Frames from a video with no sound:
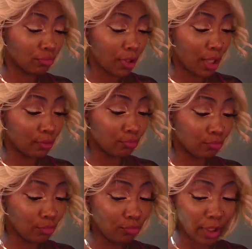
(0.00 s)
Okay.
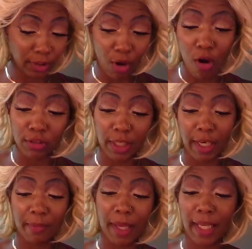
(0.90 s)
You take the cards out,
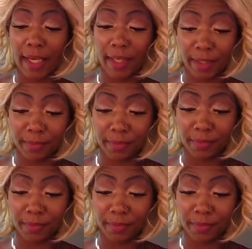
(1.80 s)
they made light, nigga.